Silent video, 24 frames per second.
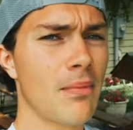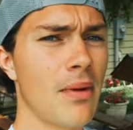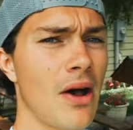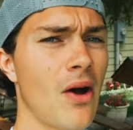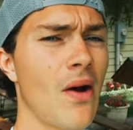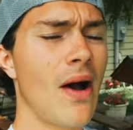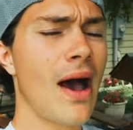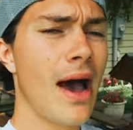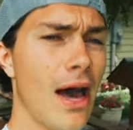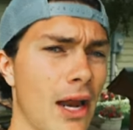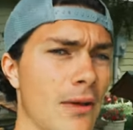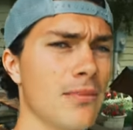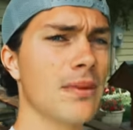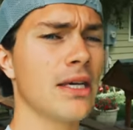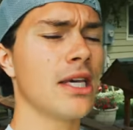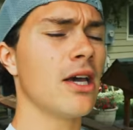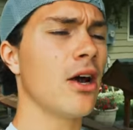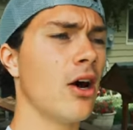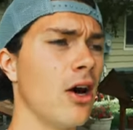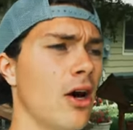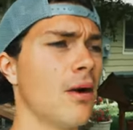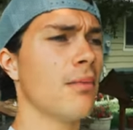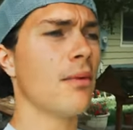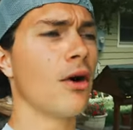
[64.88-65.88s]
about how to
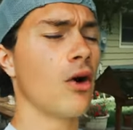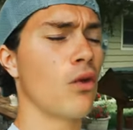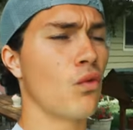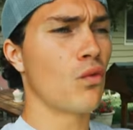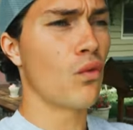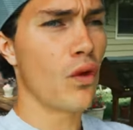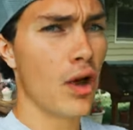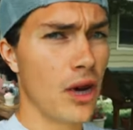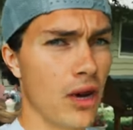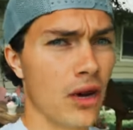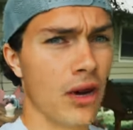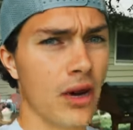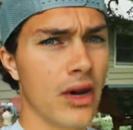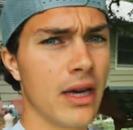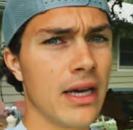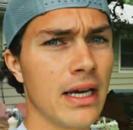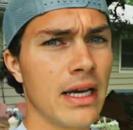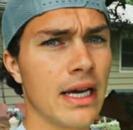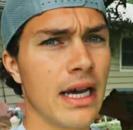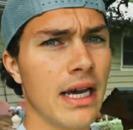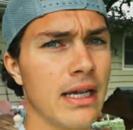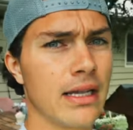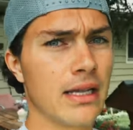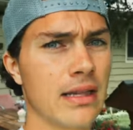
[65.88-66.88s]
become a runner
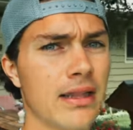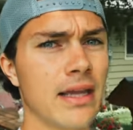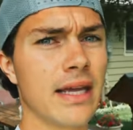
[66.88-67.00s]
and the